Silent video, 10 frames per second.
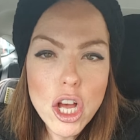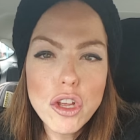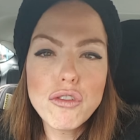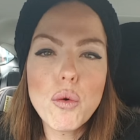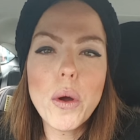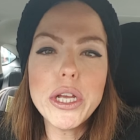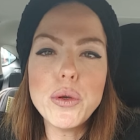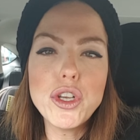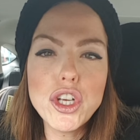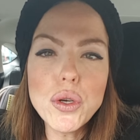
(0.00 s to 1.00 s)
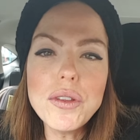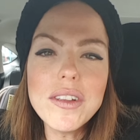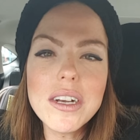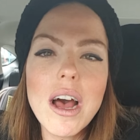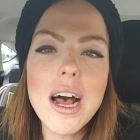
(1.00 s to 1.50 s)
So what you choose
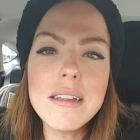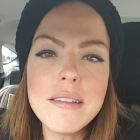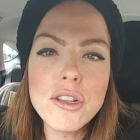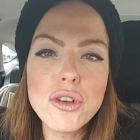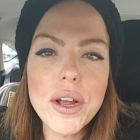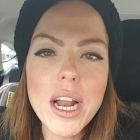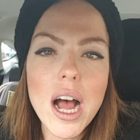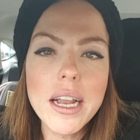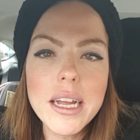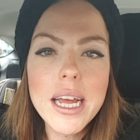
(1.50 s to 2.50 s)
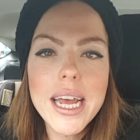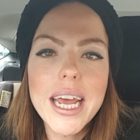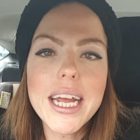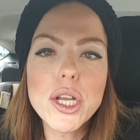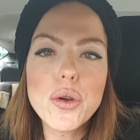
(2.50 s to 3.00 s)
to concentrate on
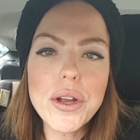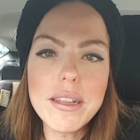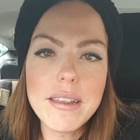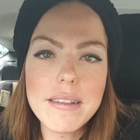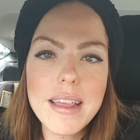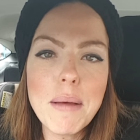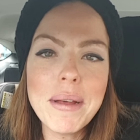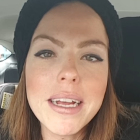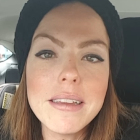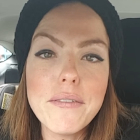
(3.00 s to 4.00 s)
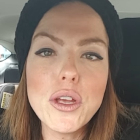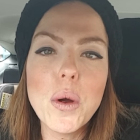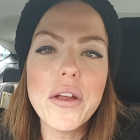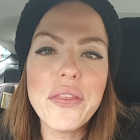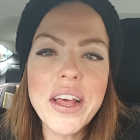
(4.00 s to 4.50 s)
increases. That means if you
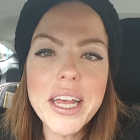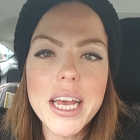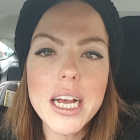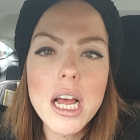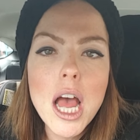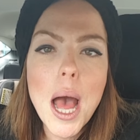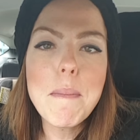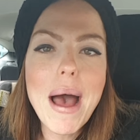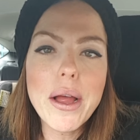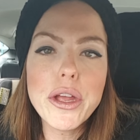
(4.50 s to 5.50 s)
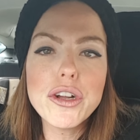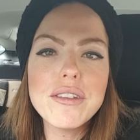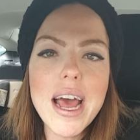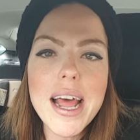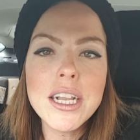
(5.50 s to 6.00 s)
are thinking about your
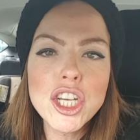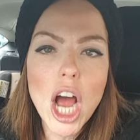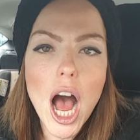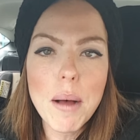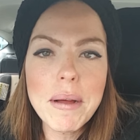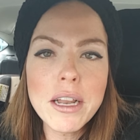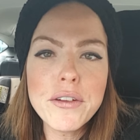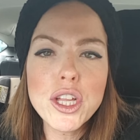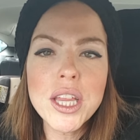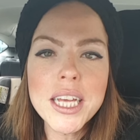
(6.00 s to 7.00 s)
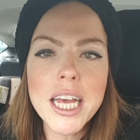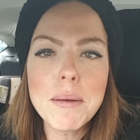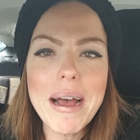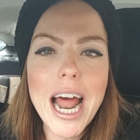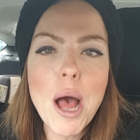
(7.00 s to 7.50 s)
dead end job, and if you're thinking
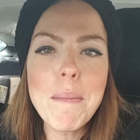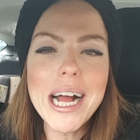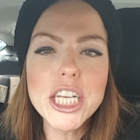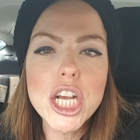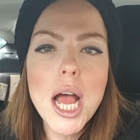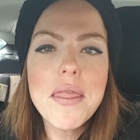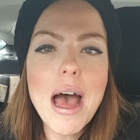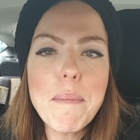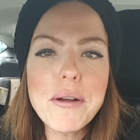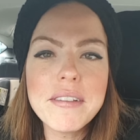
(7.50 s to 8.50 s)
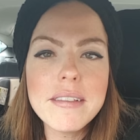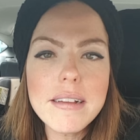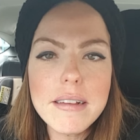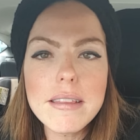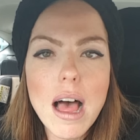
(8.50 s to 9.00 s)
about how much that person
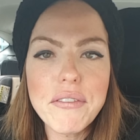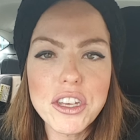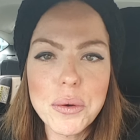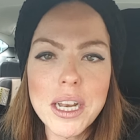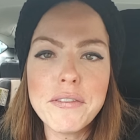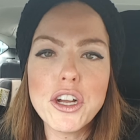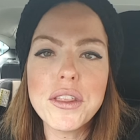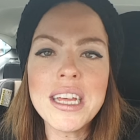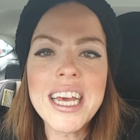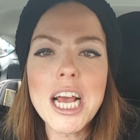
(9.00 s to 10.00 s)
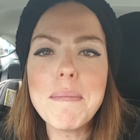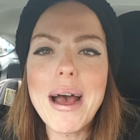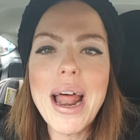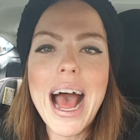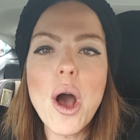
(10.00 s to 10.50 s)
doesn't love you, and if you're thinking
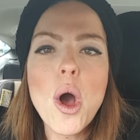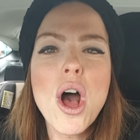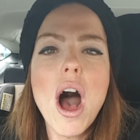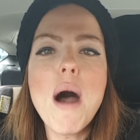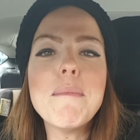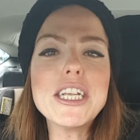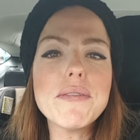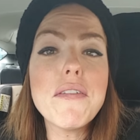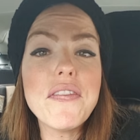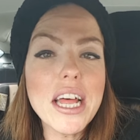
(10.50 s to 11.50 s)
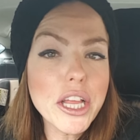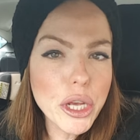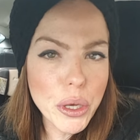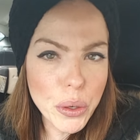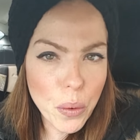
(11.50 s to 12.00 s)
about how uh, much of a
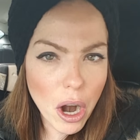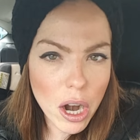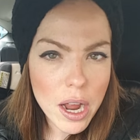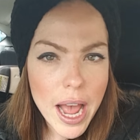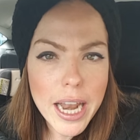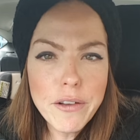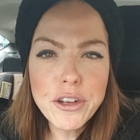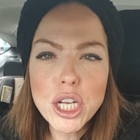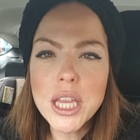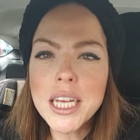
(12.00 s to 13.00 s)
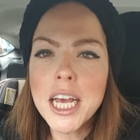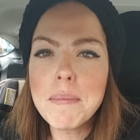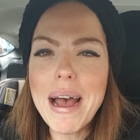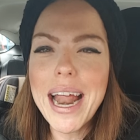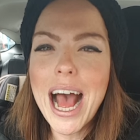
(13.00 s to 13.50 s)
failure you are, and if you're thinking
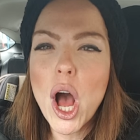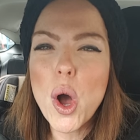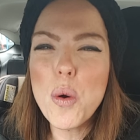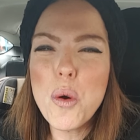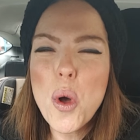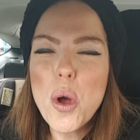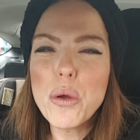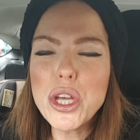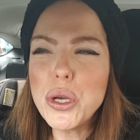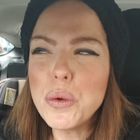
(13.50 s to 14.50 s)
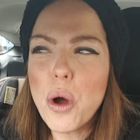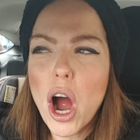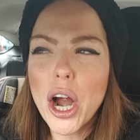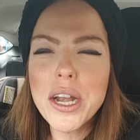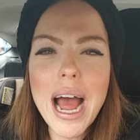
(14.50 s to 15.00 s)
about how you
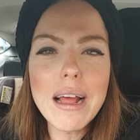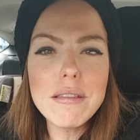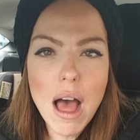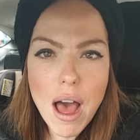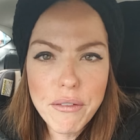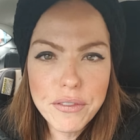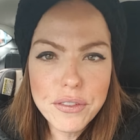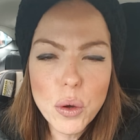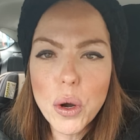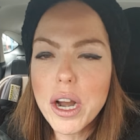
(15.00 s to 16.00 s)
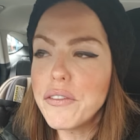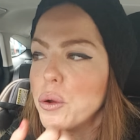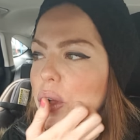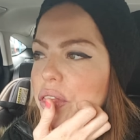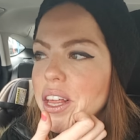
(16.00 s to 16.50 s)
are not loved, or if
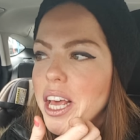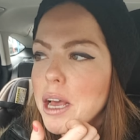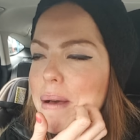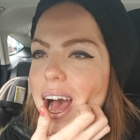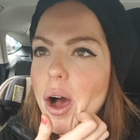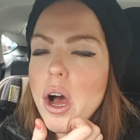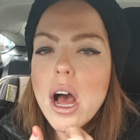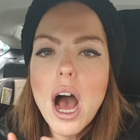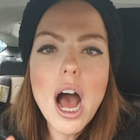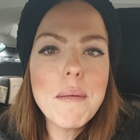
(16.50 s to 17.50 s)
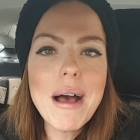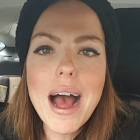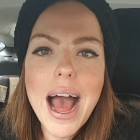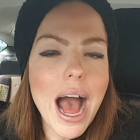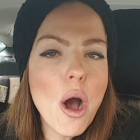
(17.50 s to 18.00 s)
you are thinking about um,
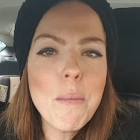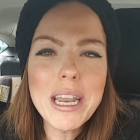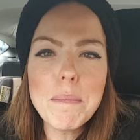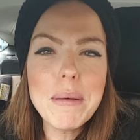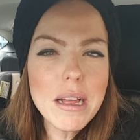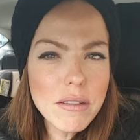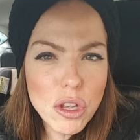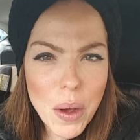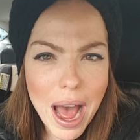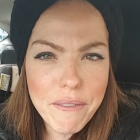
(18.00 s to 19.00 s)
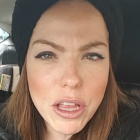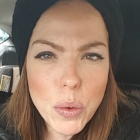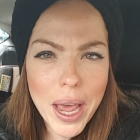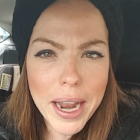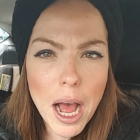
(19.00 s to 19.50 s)
uh, how many bills you have that
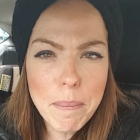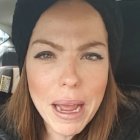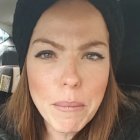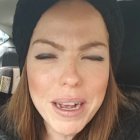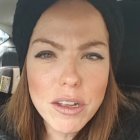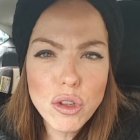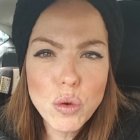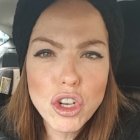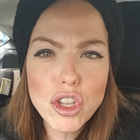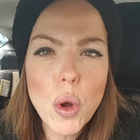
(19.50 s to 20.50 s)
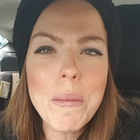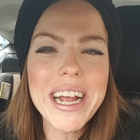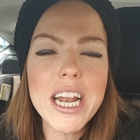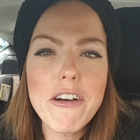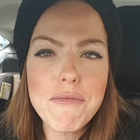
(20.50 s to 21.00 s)
you cannot pay because you just don't
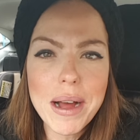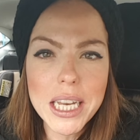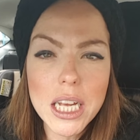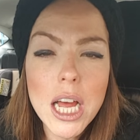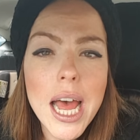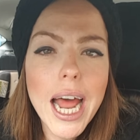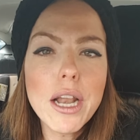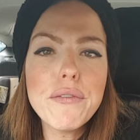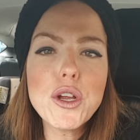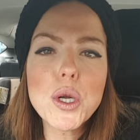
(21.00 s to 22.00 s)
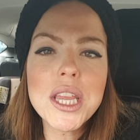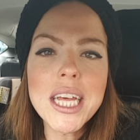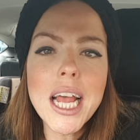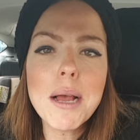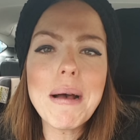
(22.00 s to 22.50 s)
make enough money, and if you're
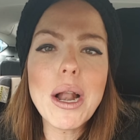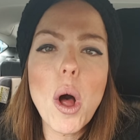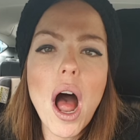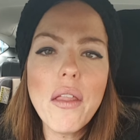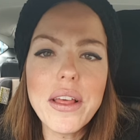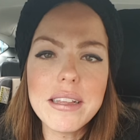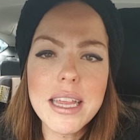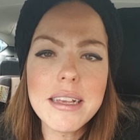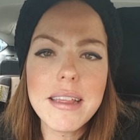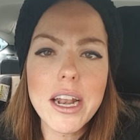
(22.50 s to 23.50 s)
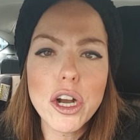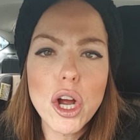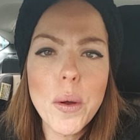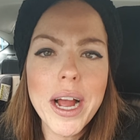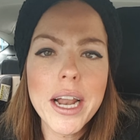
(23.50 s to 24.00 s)
thinking about all these things that are
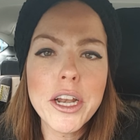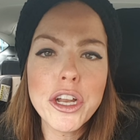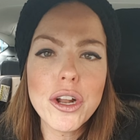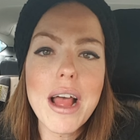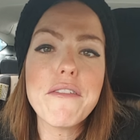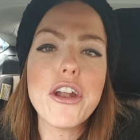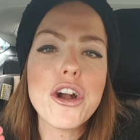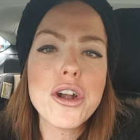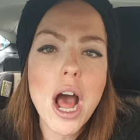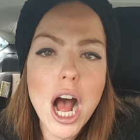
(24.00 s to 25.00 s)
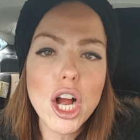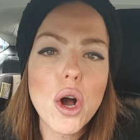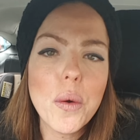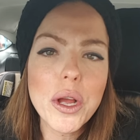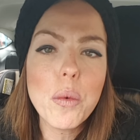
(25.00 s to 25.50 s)
going on in your life that are not
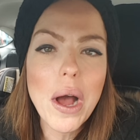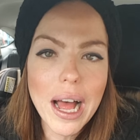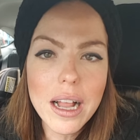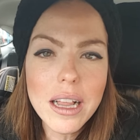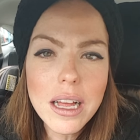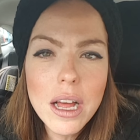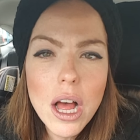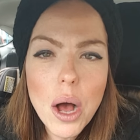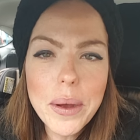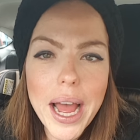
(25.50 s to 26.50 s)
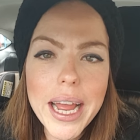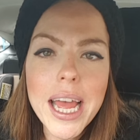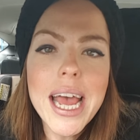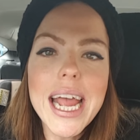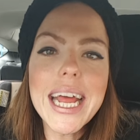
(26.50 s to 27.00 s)
going well, okay,
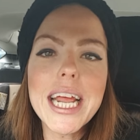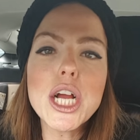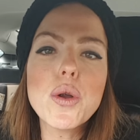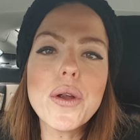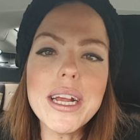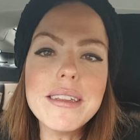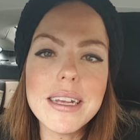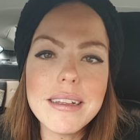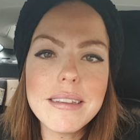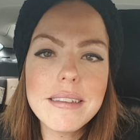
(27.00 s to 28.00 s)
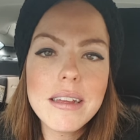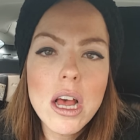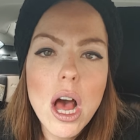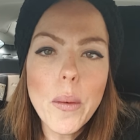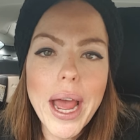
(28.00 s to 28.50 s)
it increases
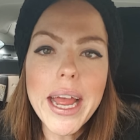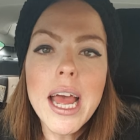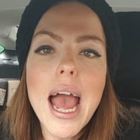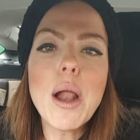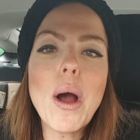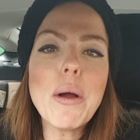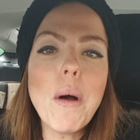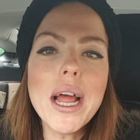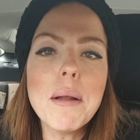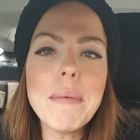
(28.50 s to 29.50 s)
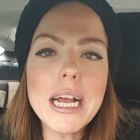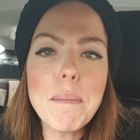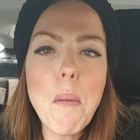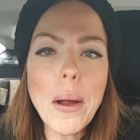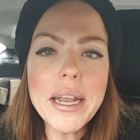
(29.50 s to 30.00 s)
okay? And I want to make a
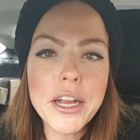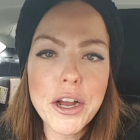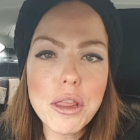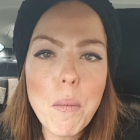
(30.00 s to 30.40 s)
point here.